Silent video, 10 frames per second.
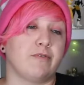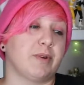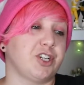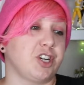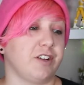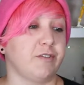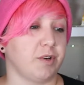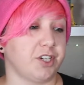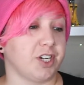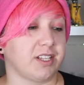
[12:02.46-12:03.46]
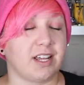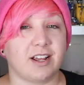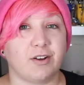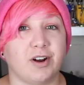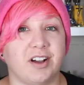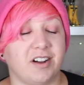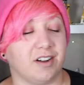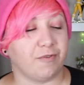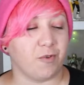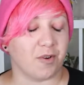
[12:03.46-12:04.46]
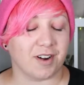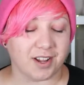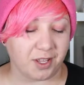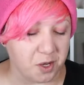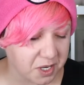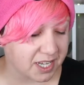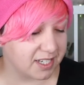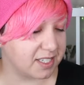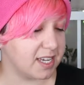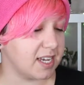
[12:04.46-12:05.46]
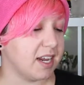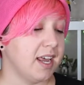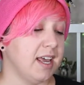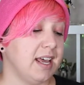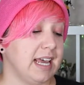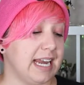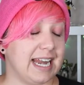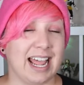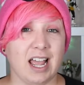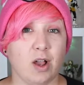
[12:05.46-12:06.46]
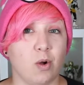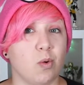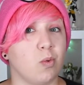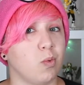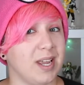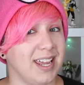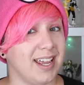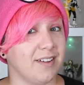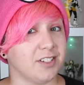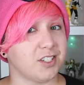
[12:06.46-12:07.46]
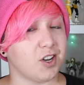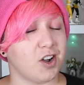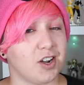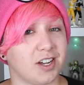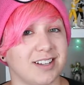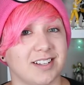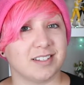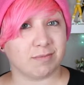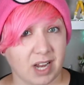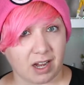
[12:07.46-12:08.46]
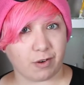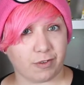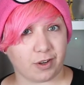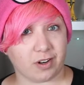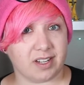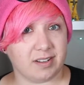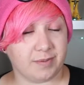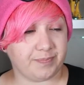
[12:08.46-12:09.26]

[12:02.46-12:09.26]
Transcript: information if you want to check that out for Yukiosi. Now we have to talk some Dino Fury.